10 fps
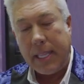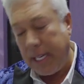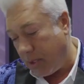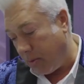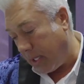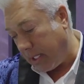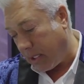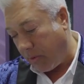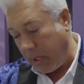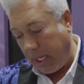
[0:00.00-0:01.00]
and that's
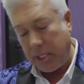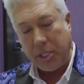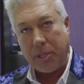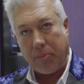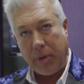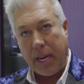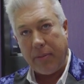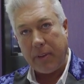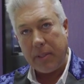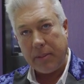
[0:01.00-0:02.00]
that's the relationship we
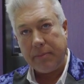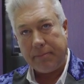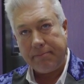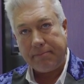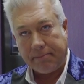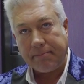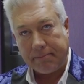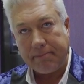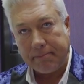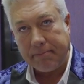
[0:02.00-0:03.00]
have. Okay.
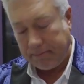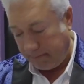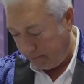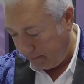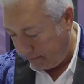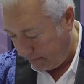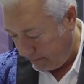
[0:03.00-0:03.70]
I am so